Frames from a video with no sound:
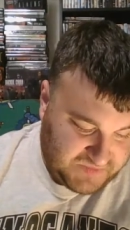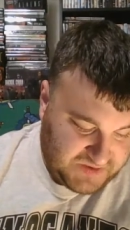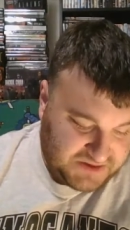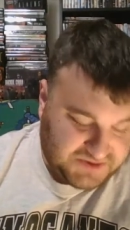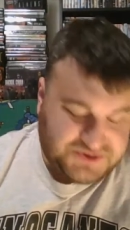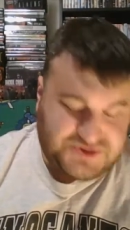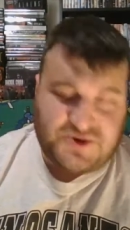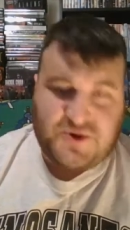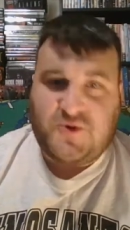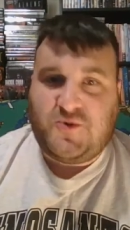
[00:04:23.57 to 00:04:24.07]

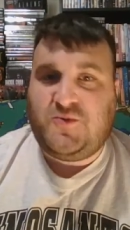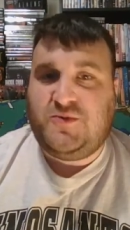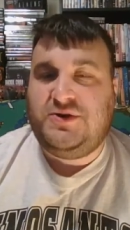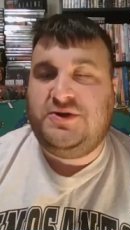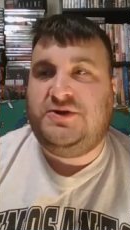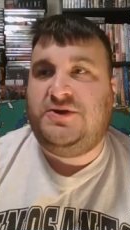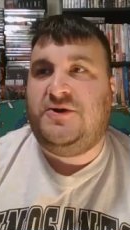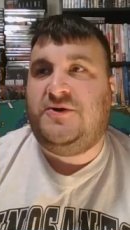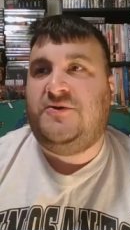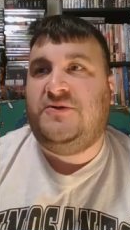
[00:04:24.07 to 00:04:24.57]
So,
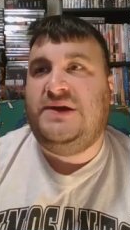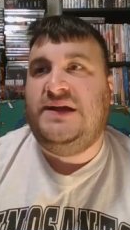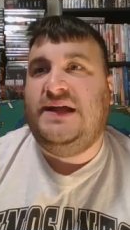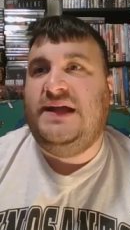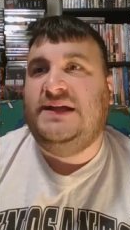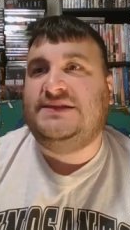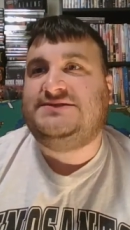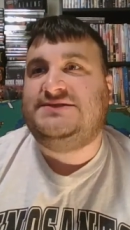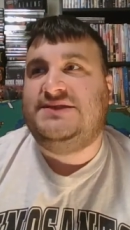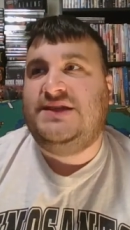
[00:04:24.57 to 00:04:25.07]
you know,
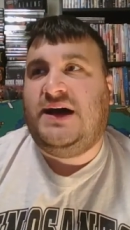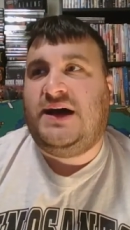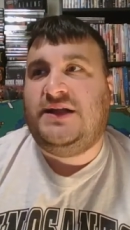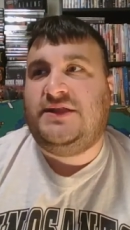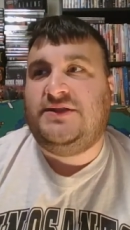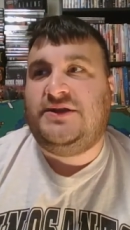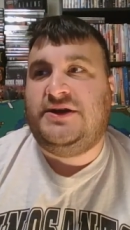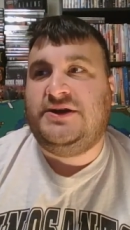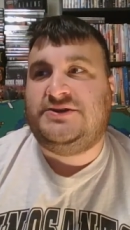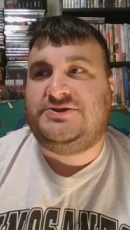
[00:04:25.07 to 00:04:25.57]
it's not
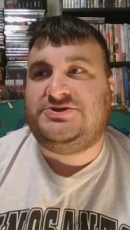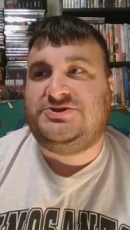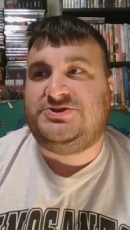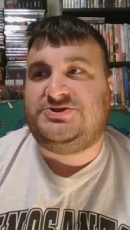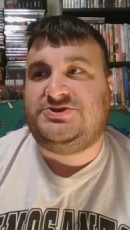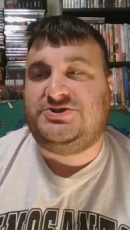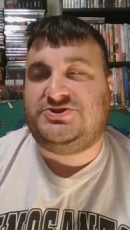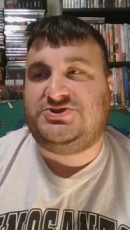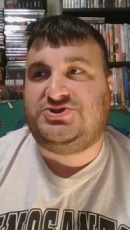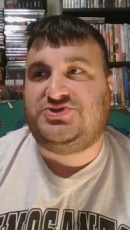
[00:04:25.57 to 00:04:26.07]
like
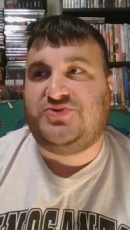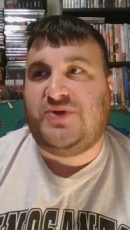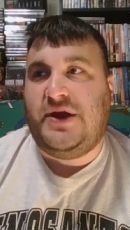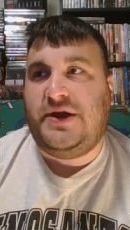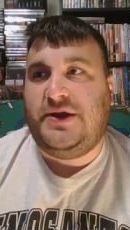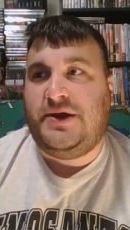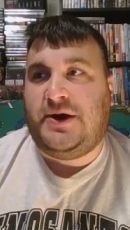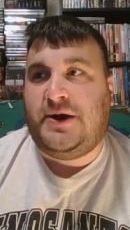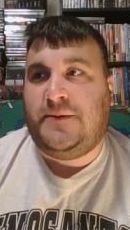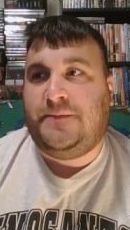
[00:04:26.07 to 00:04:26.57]
just a
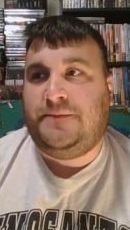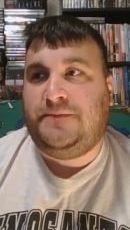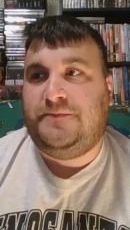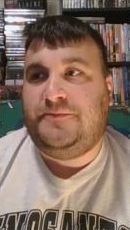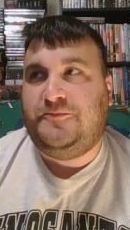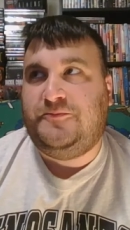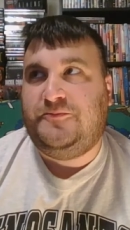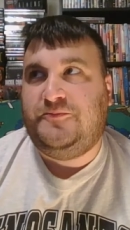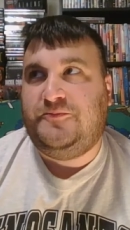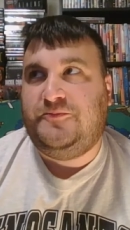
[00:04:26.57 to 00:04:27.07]
straight up
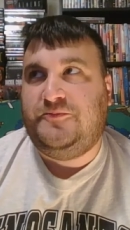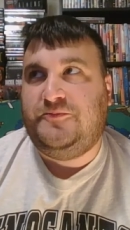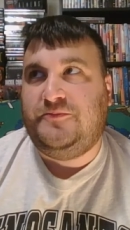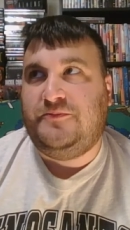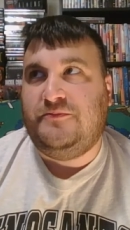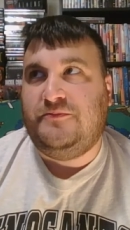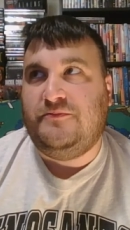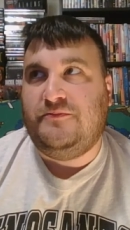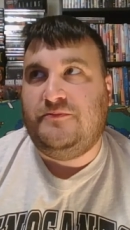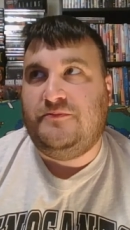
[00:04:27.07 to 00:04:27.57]

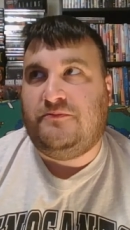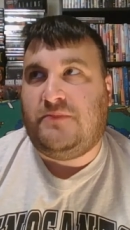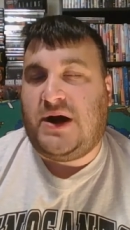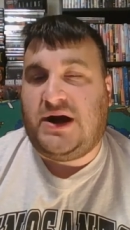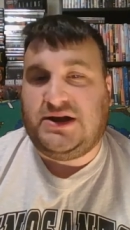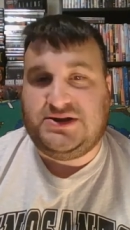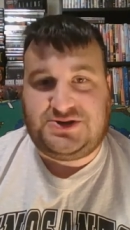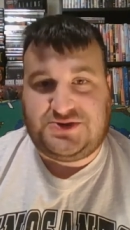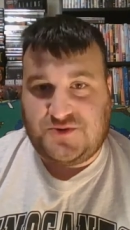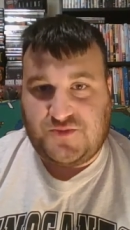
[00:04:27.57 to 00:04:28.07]

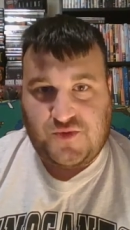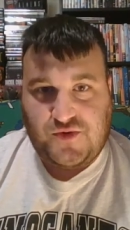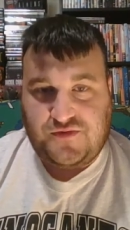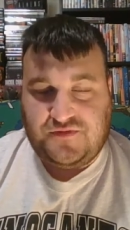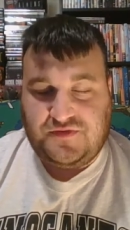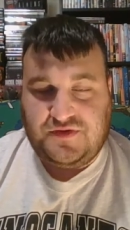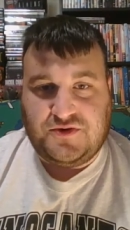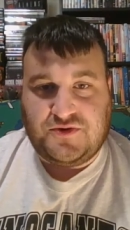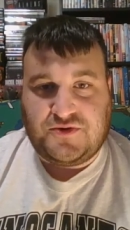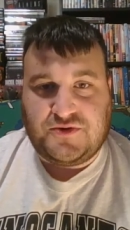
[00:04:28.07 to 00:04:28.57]
monster
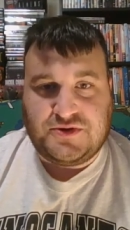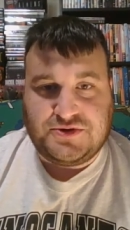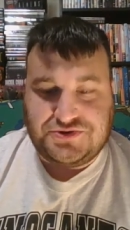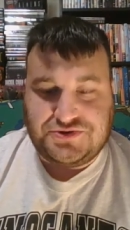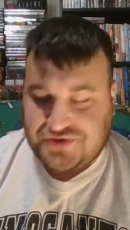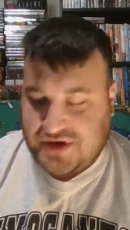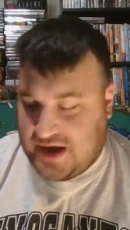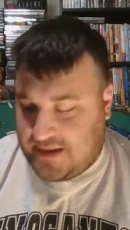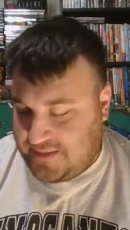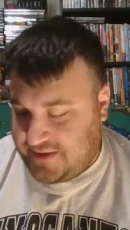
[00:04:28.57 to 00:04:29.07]
movie or a
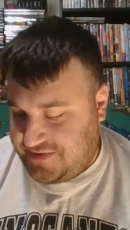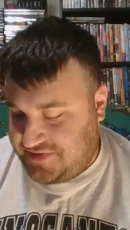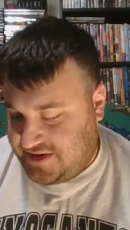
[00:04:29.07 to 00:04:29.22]
drama.